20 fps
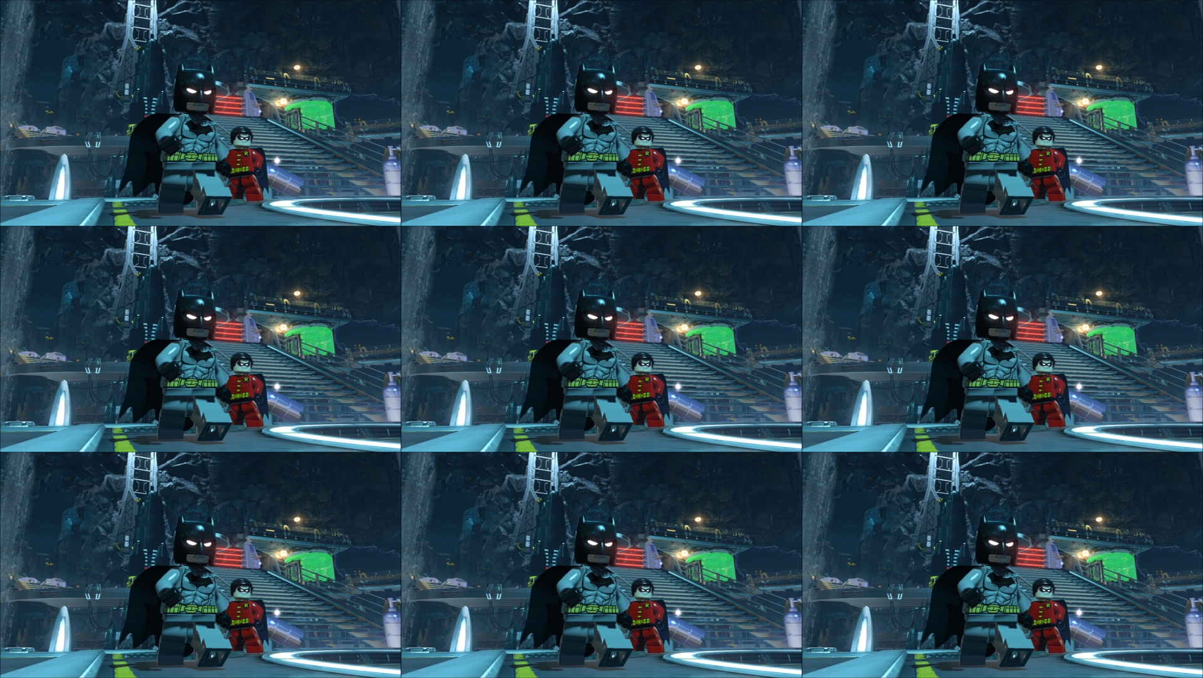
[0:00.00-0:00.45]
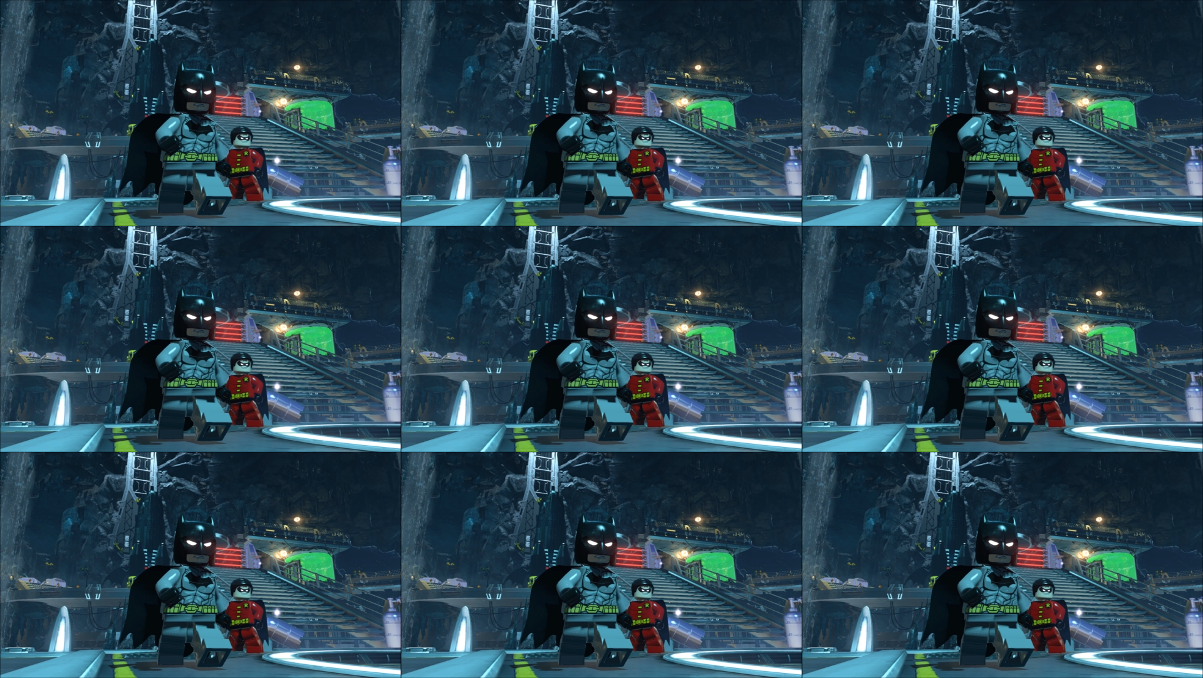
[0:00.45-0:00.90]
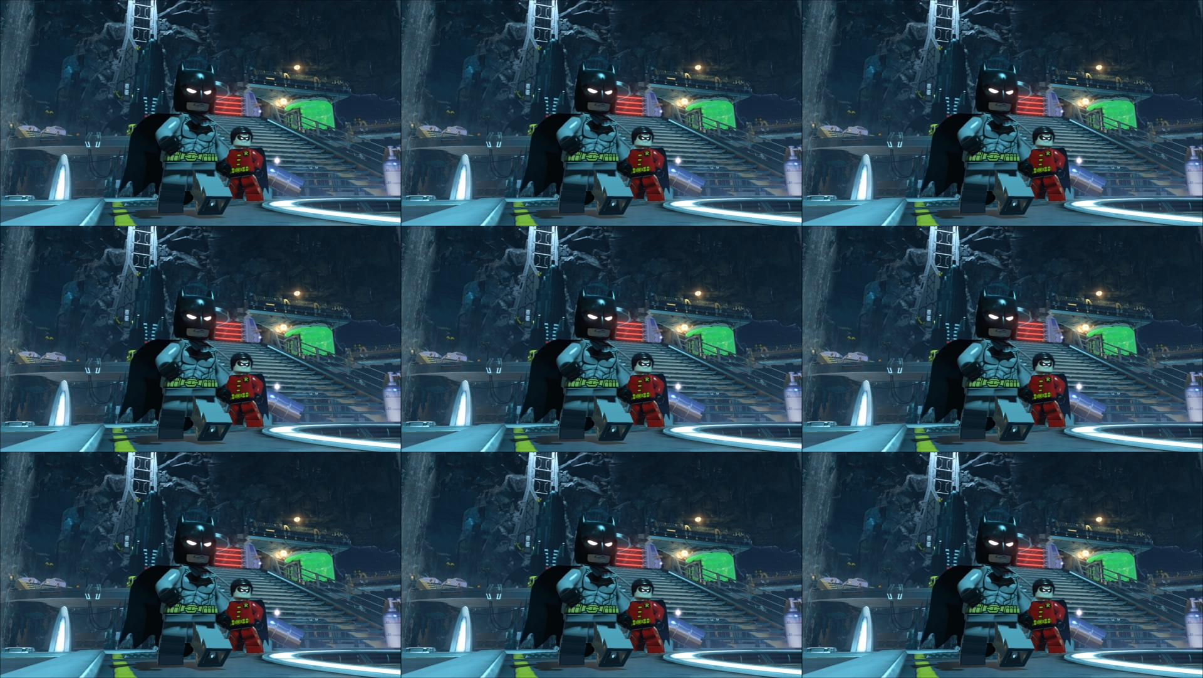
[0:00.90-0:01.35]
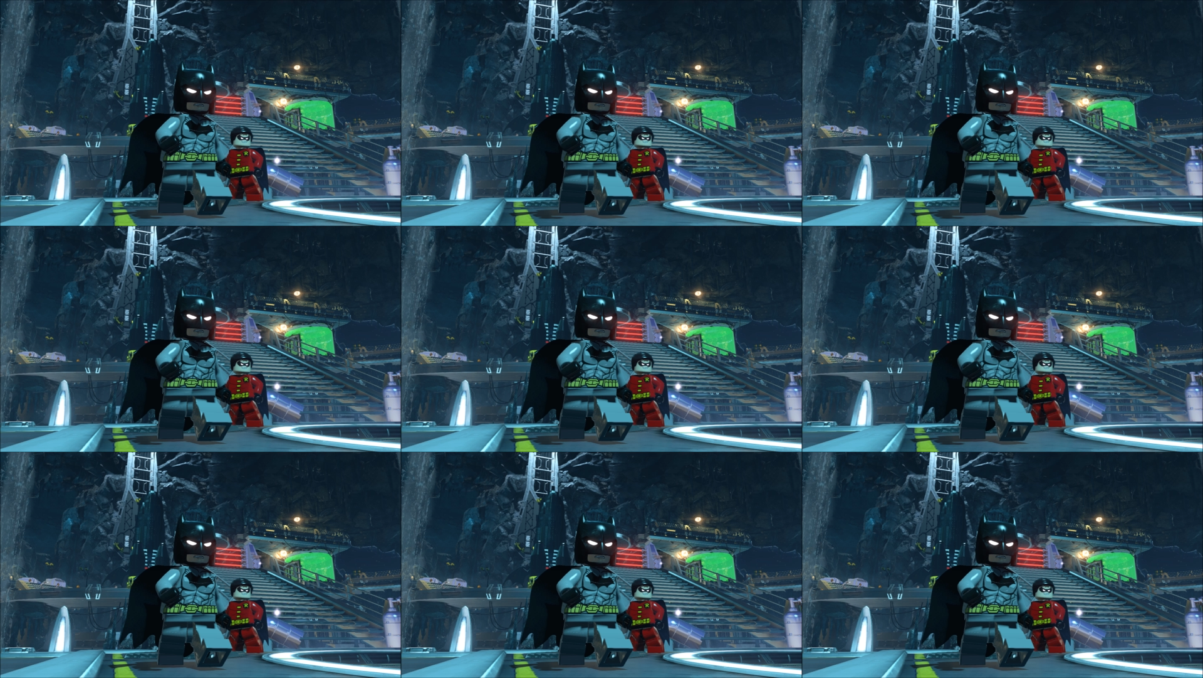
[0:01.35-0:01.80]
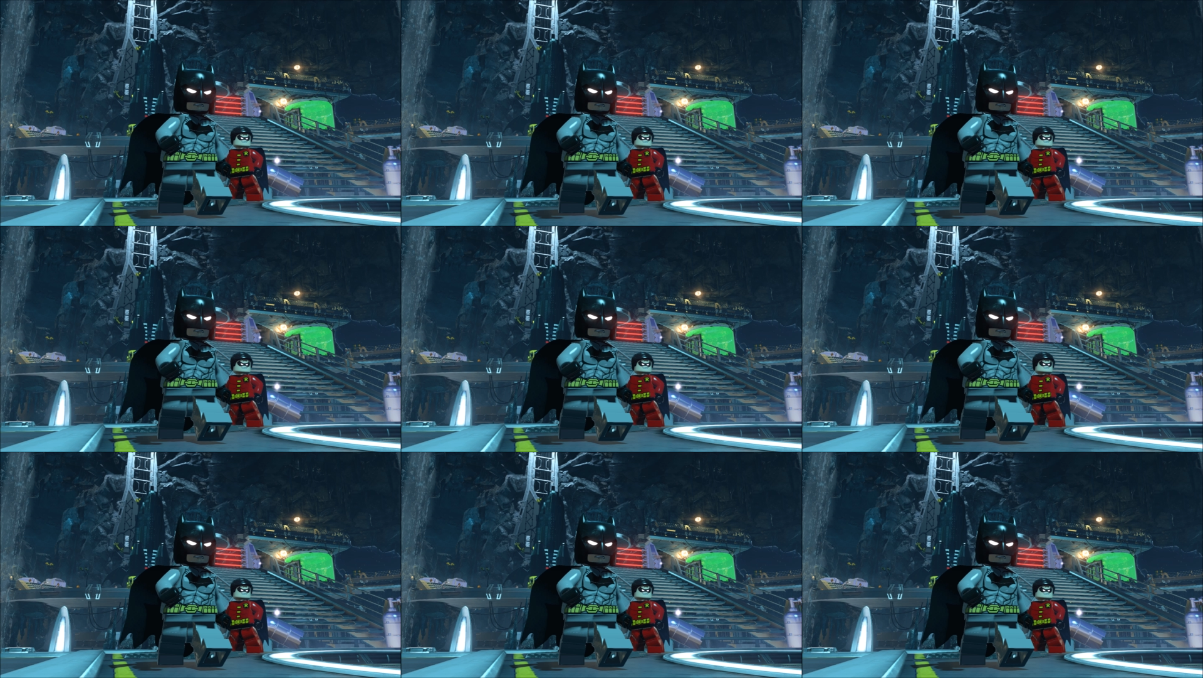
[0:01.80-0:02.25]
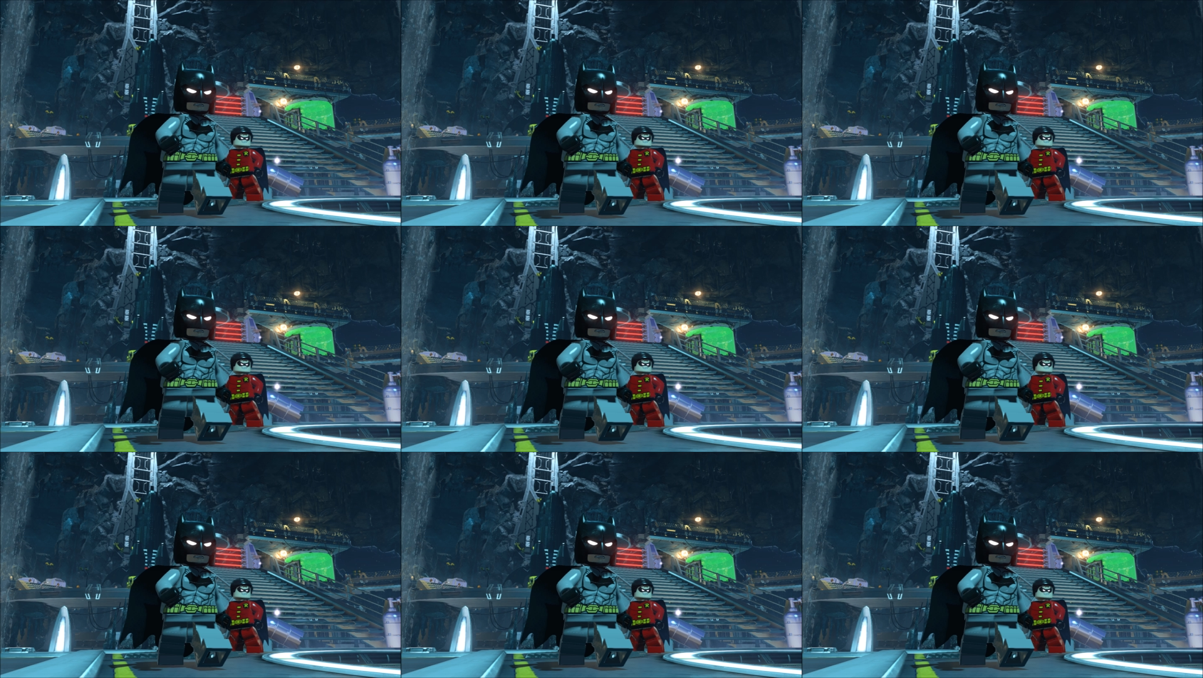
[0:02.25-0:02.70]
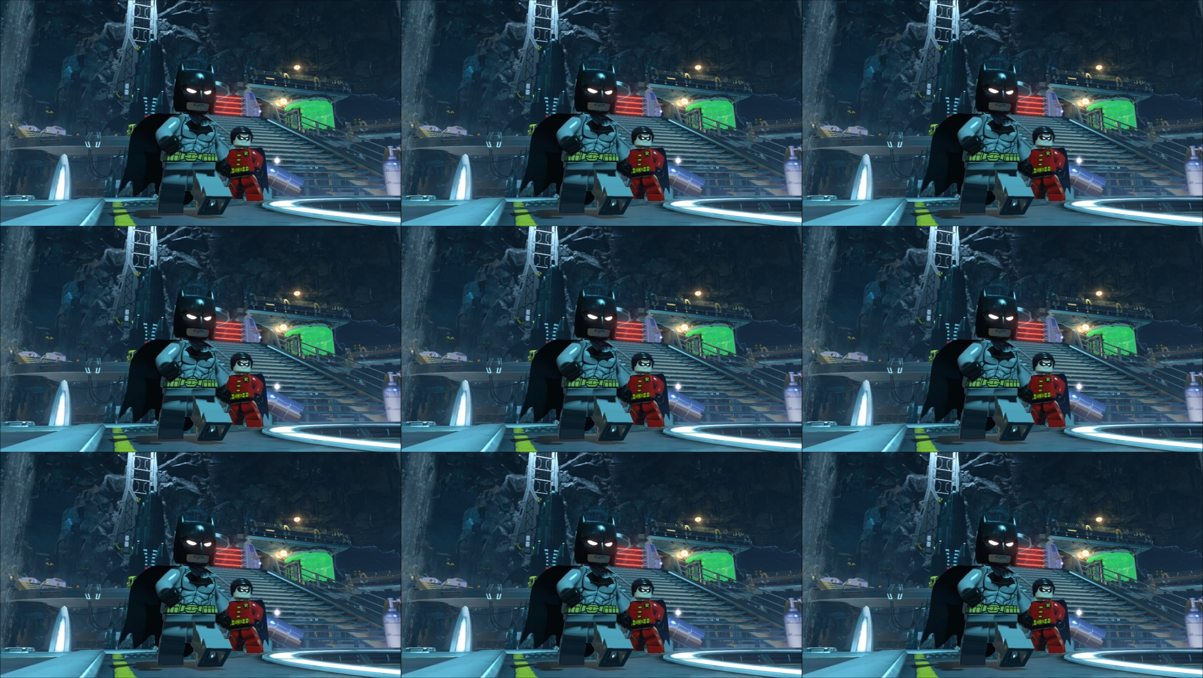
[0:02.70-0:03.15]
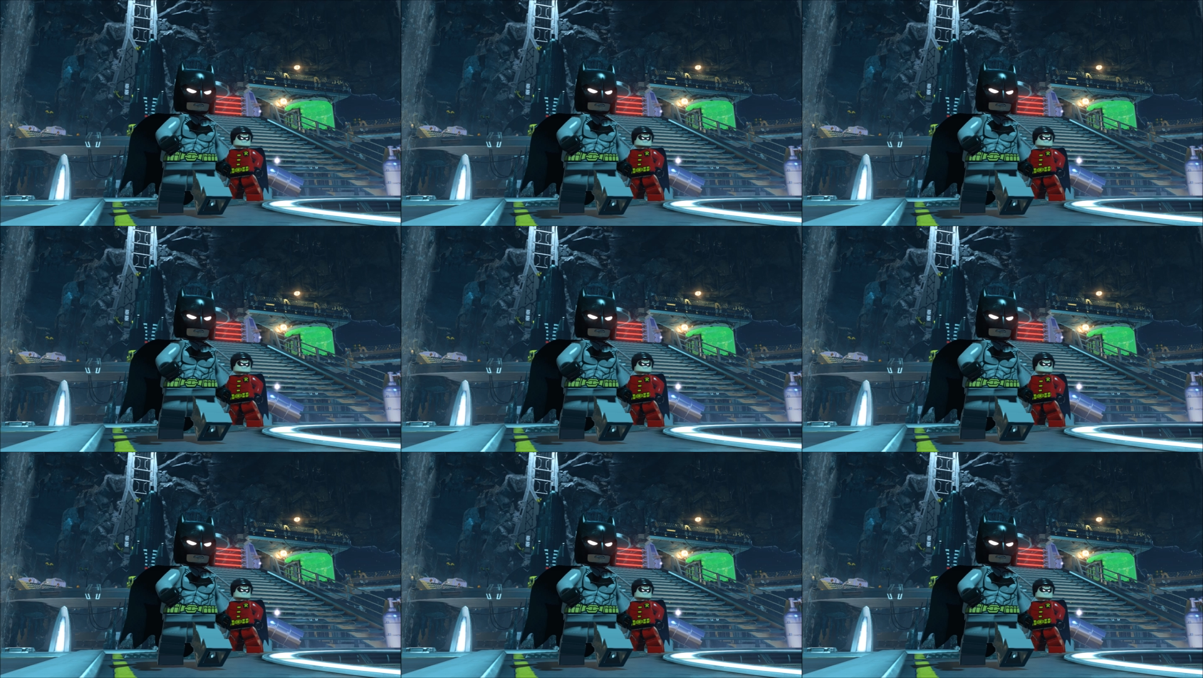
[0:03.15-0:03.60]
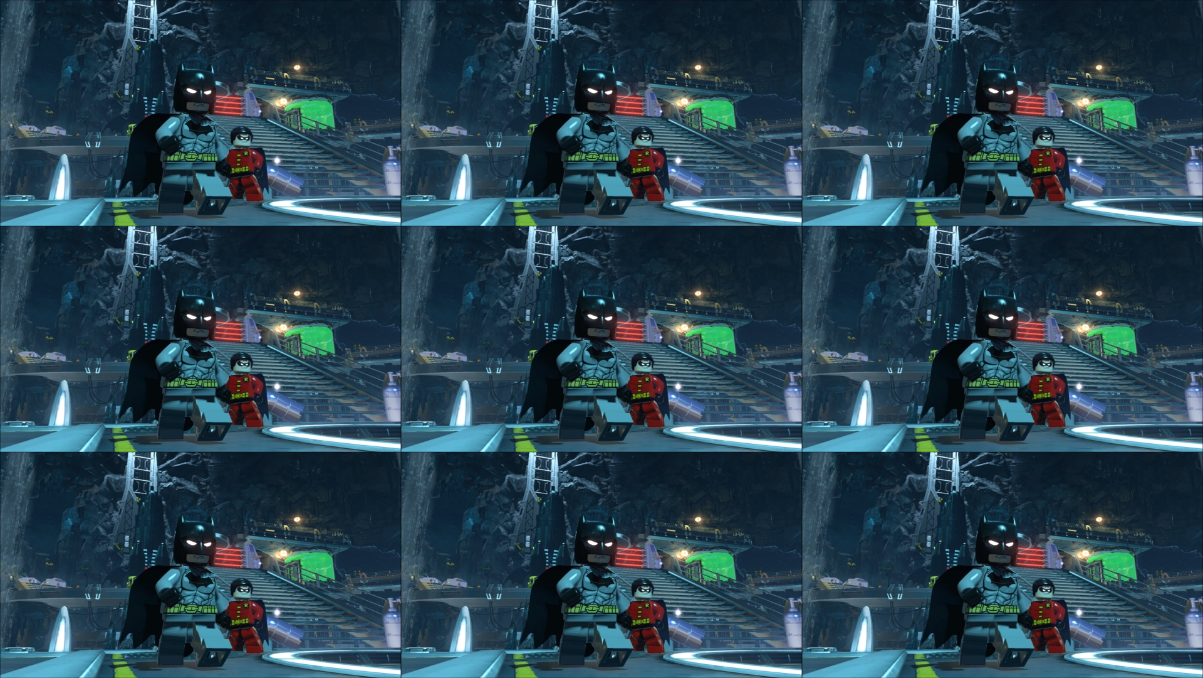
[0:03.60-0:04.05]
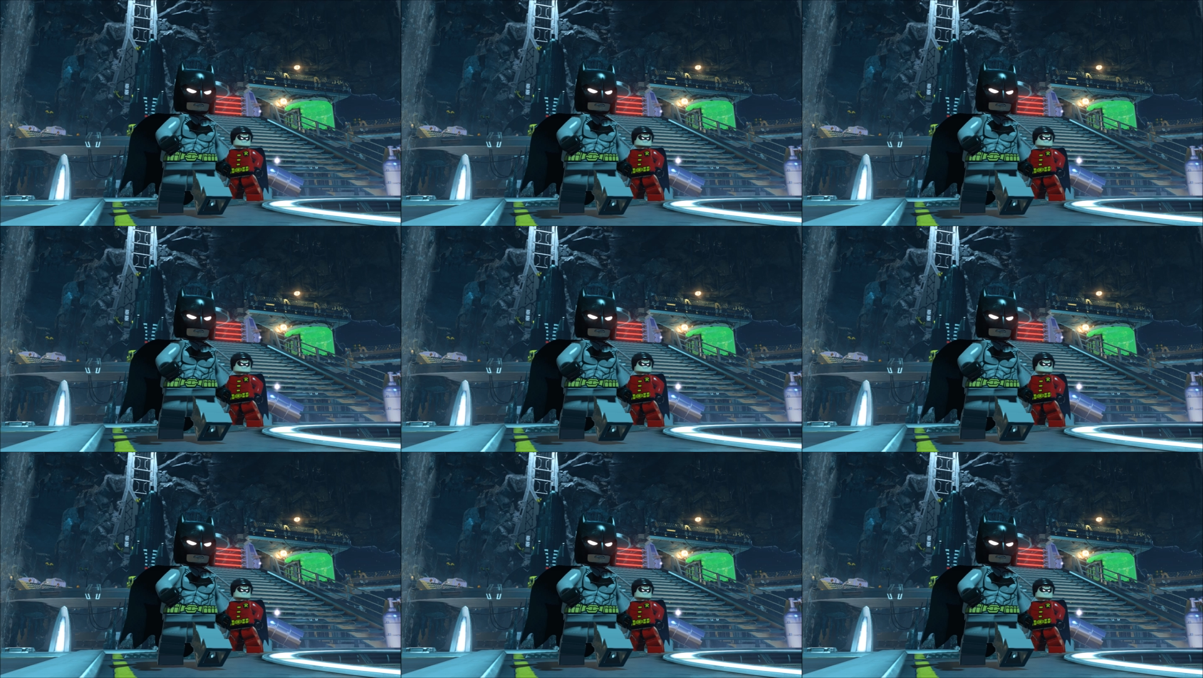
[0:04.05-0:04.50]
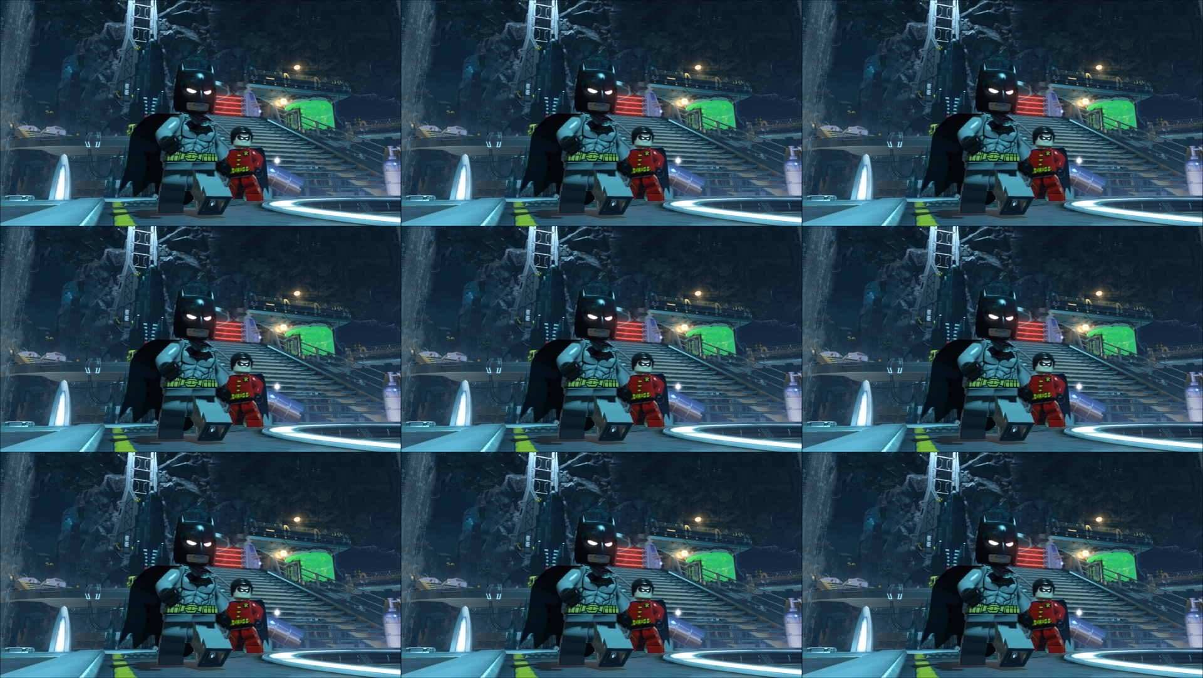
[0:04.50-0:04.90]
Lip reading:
[unreadable: no face in view]